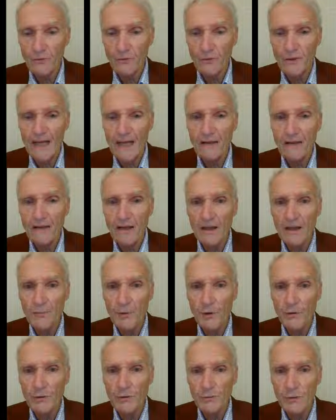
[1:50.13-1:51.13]
we're taking the
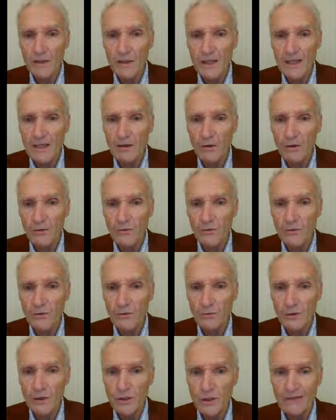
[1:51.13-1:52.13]
approach with
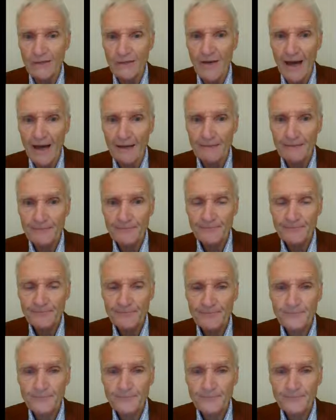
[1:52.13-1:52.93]
ketones to achieve that.